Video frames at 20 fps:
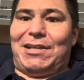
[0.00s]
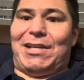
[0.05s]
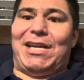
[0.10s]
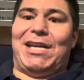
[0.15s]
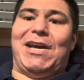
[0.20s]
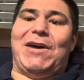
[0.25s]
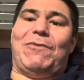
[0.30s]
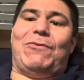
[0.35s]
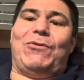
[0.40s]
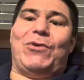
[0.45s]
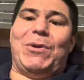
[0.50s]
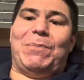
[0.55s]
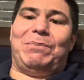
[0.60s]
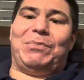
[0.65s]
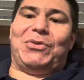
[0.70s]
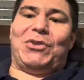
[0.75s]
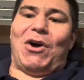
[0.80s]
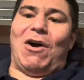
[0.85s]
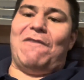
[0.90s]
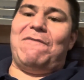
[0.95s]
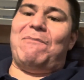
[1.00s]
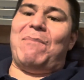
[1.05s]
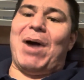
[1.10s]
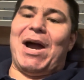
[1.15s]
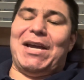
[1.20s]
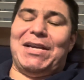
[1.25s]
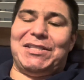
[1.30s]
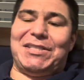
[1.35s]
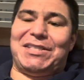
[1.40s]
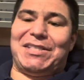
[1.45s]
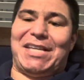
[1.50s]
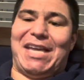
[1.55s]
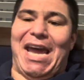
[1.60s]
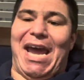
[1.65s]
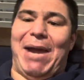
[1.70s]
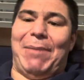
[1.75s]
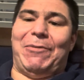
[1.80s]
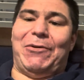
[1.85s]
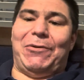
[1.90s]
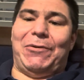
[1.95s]
Get ripped off by a
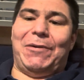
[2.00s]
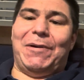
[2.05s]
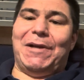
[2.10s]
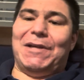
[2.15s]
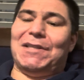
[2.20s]
scammer.